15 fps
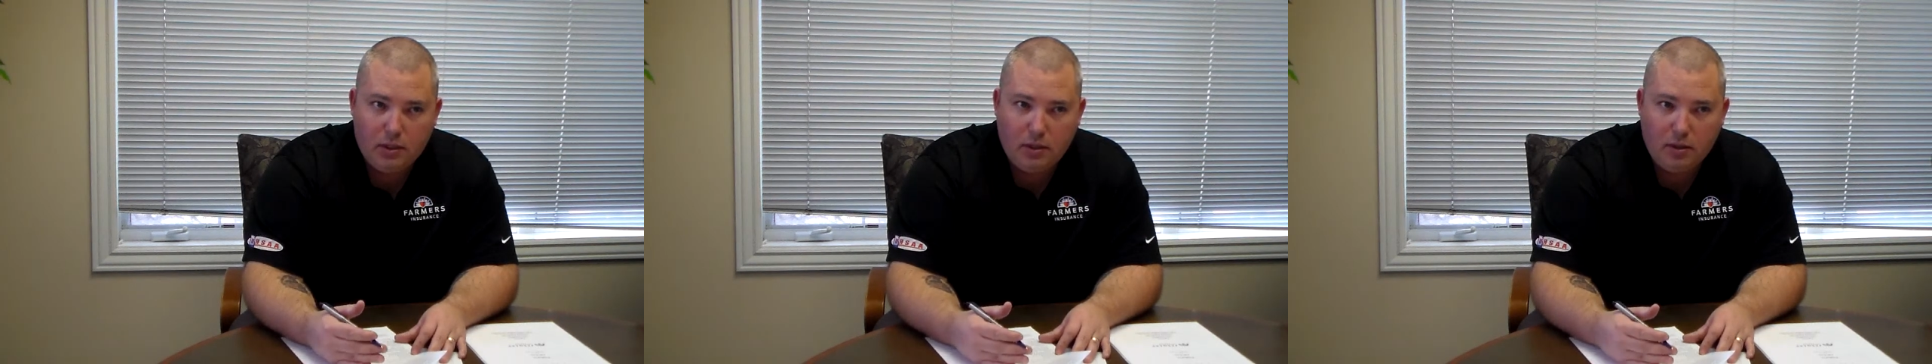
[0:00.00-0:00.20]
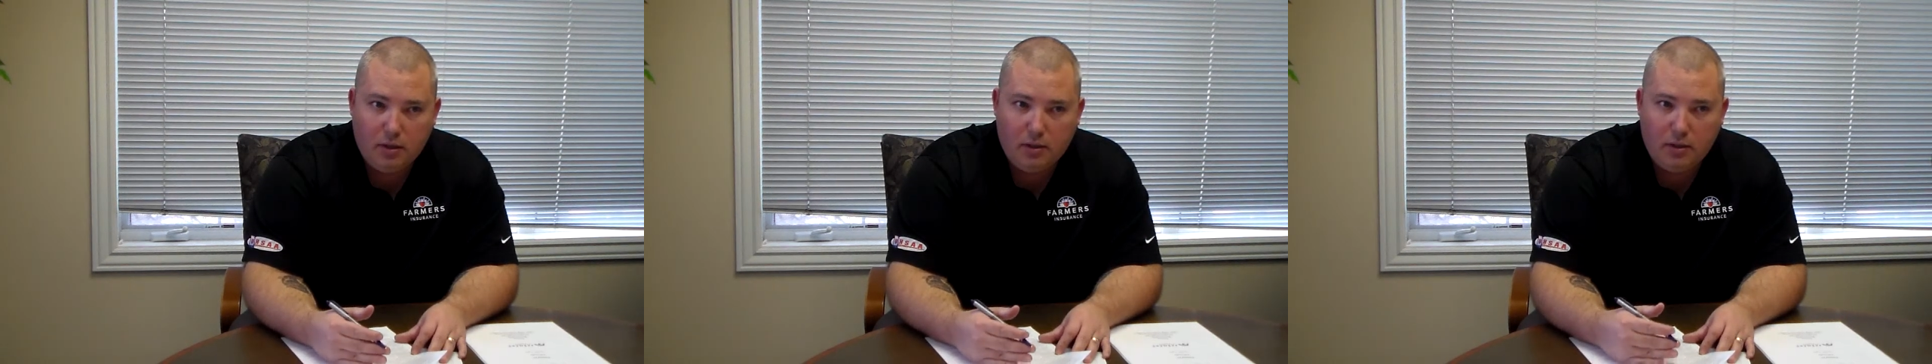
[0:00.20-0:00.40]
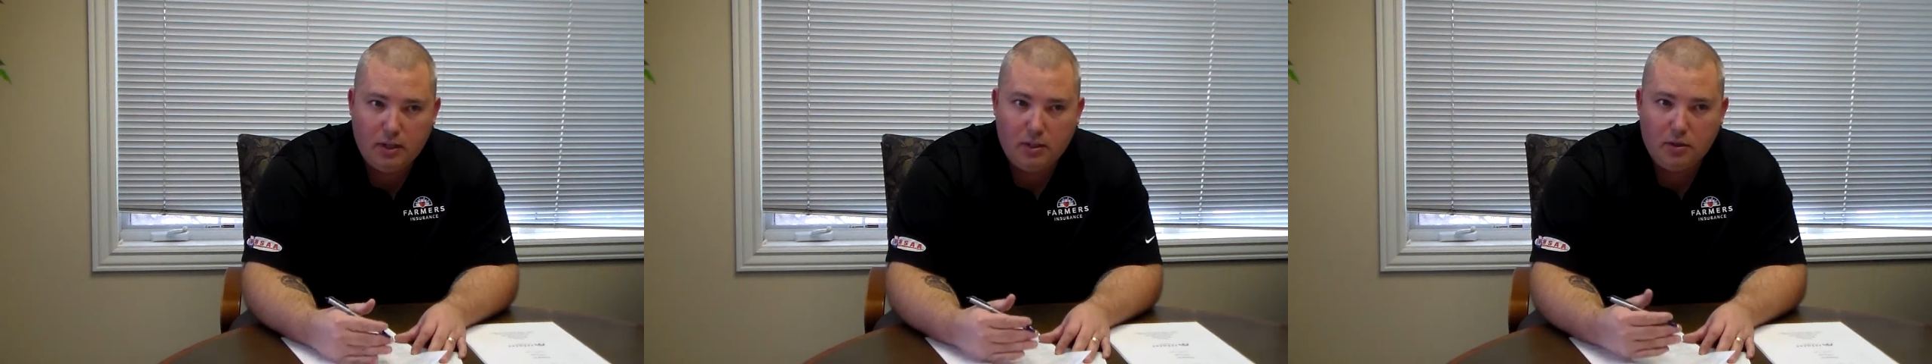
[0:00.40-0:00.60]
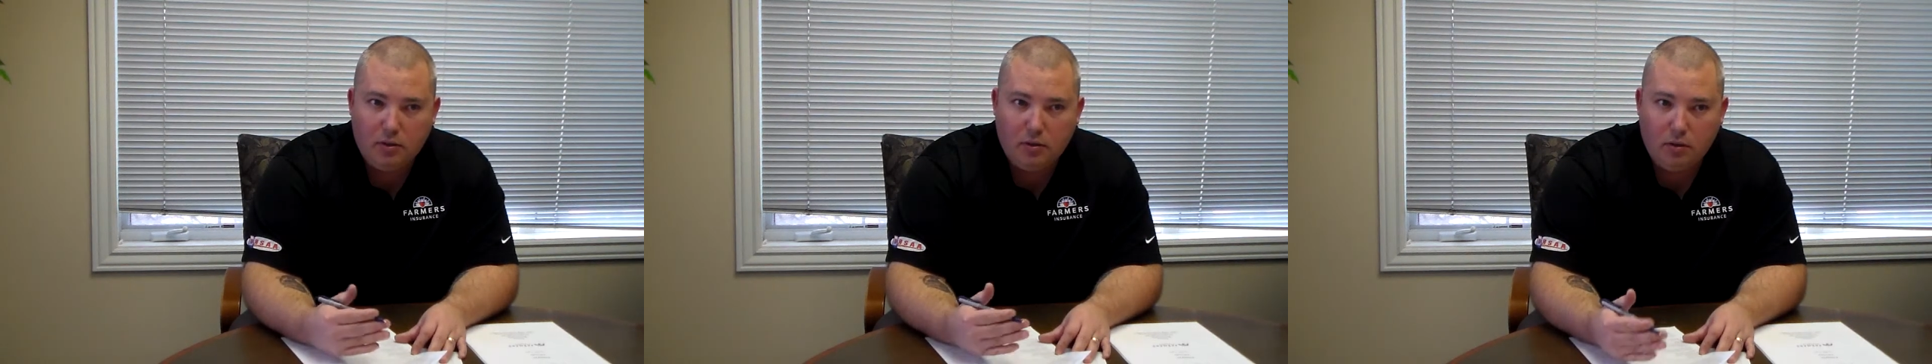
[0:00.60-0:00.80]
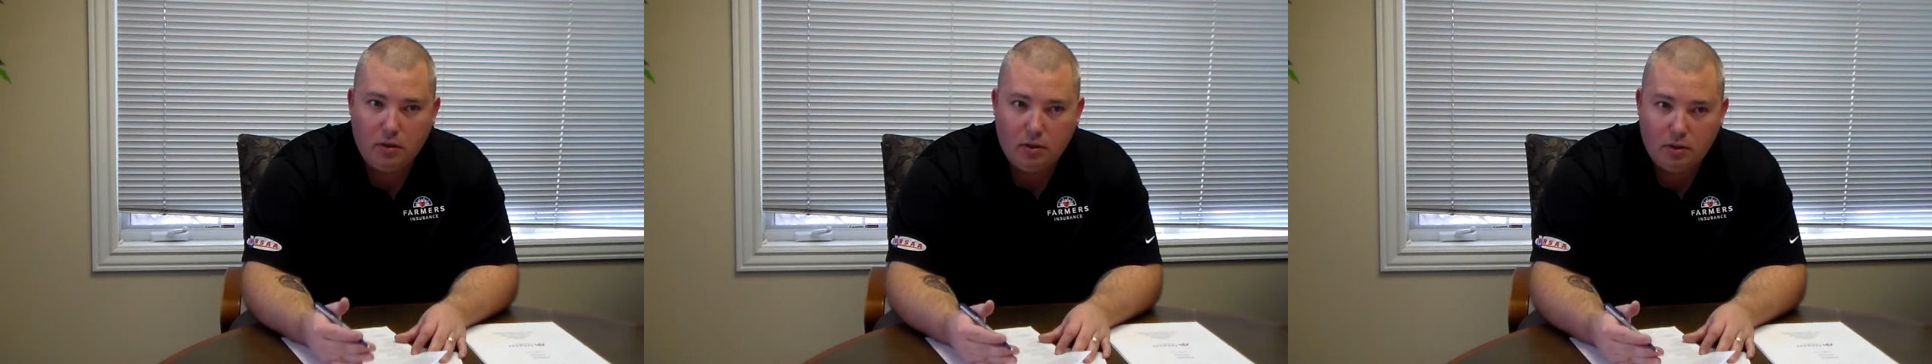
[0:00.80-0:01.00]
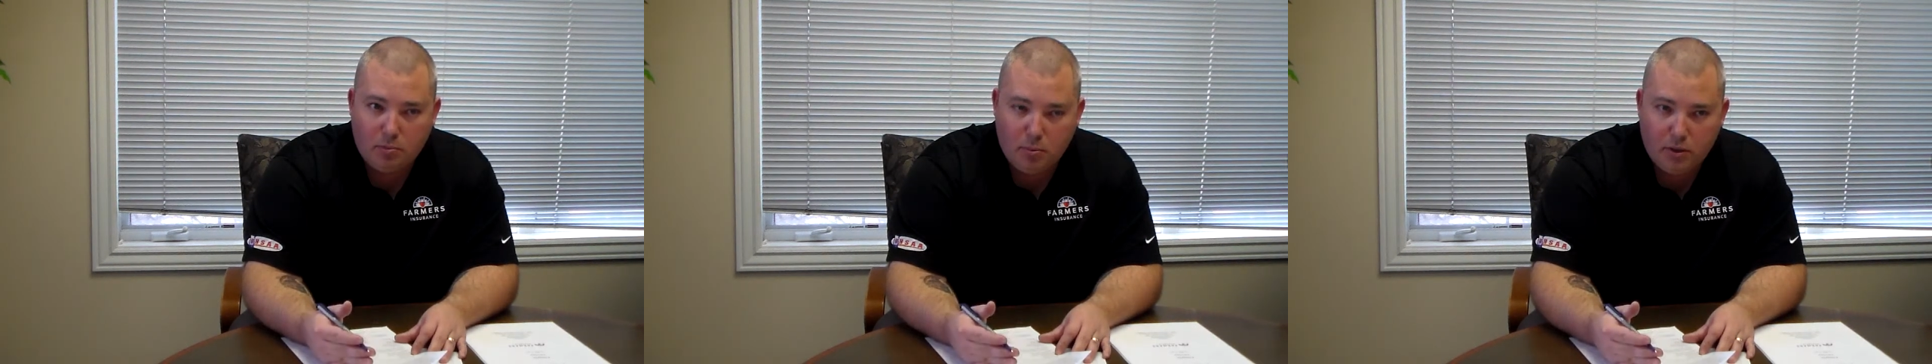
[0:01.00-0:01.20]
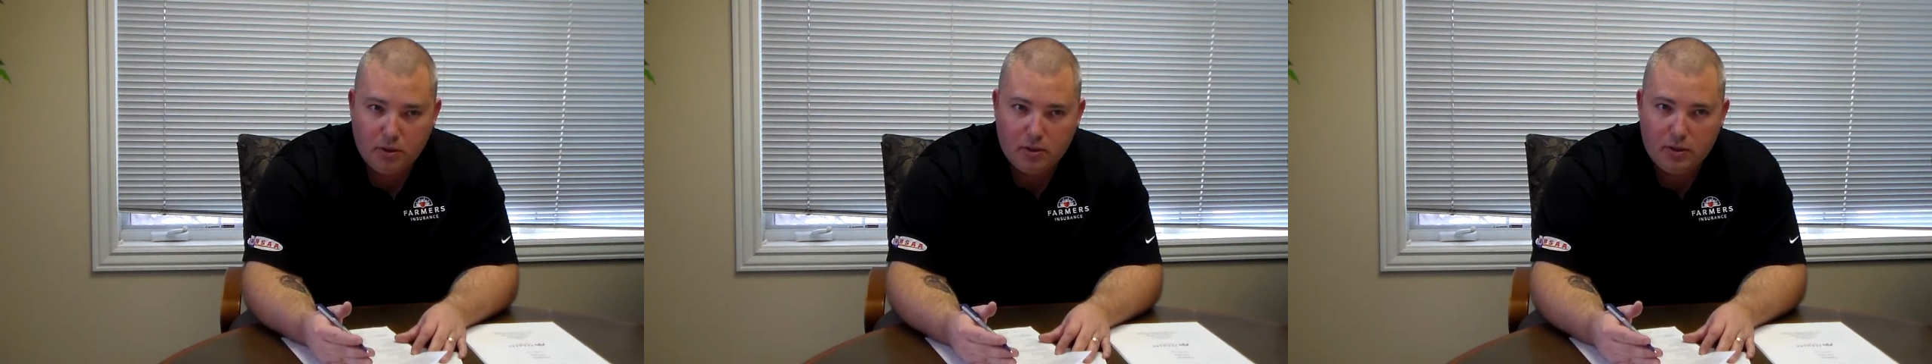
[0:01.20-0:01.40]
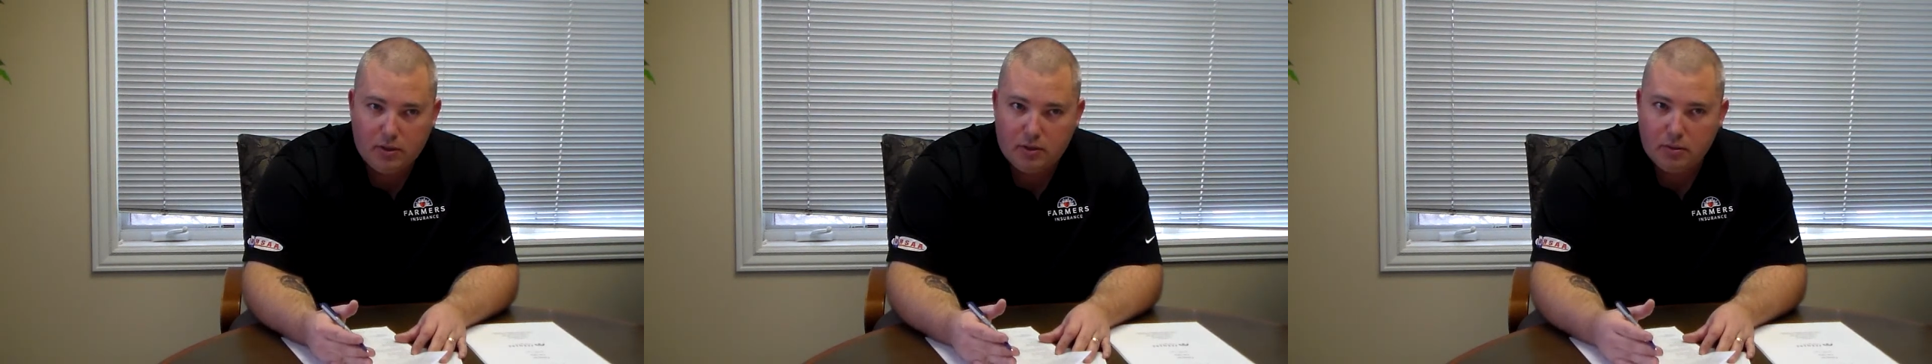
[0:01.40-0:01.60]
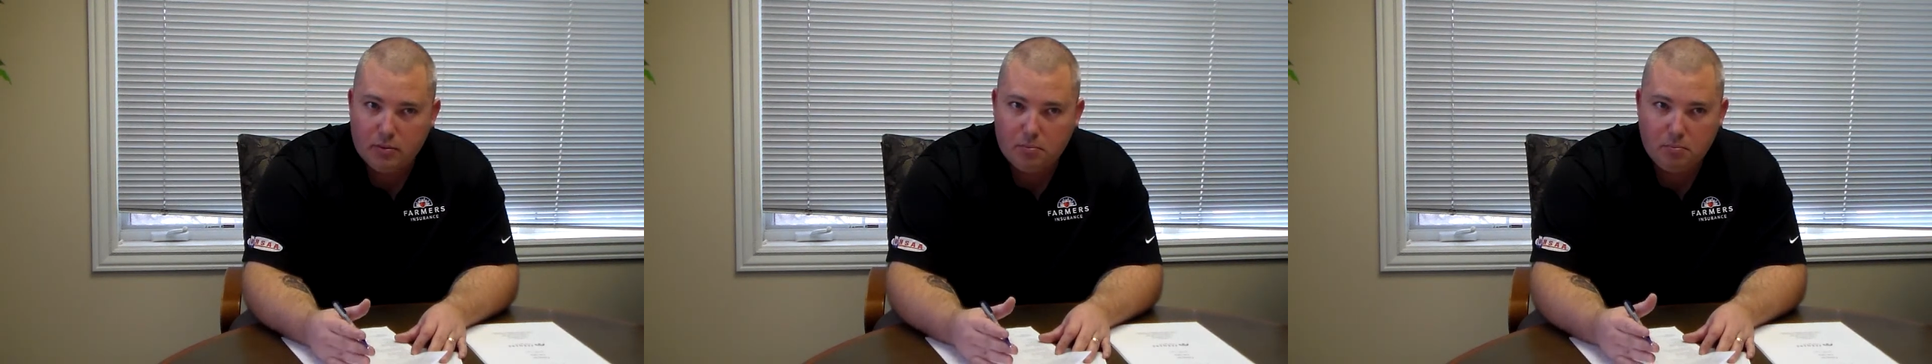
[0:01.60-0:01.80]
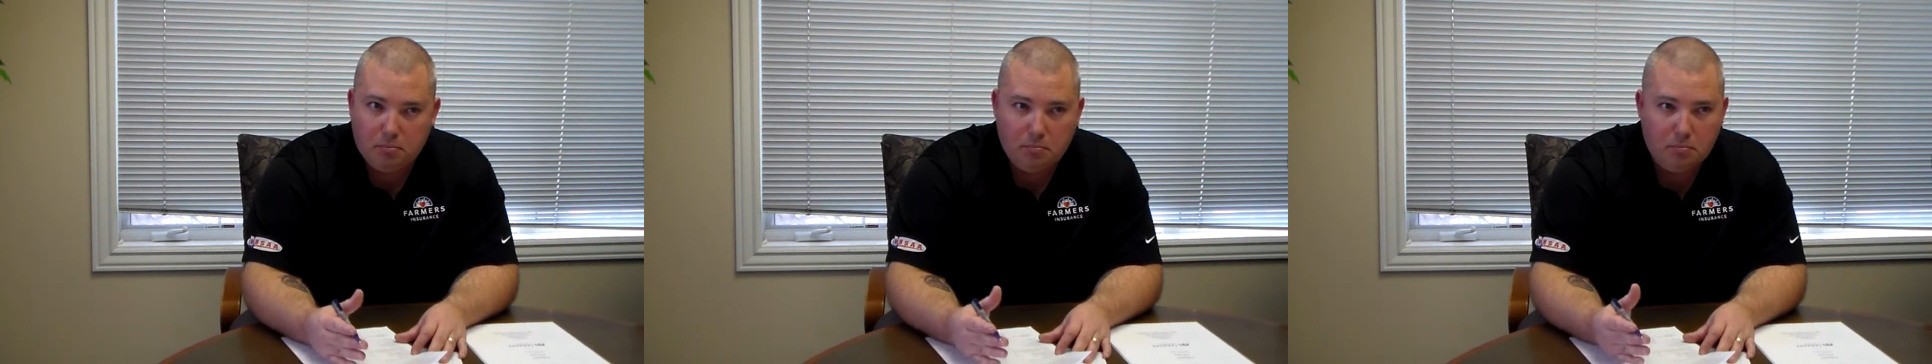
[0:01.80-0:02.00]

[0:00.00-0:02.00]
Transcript: an additional large purchase,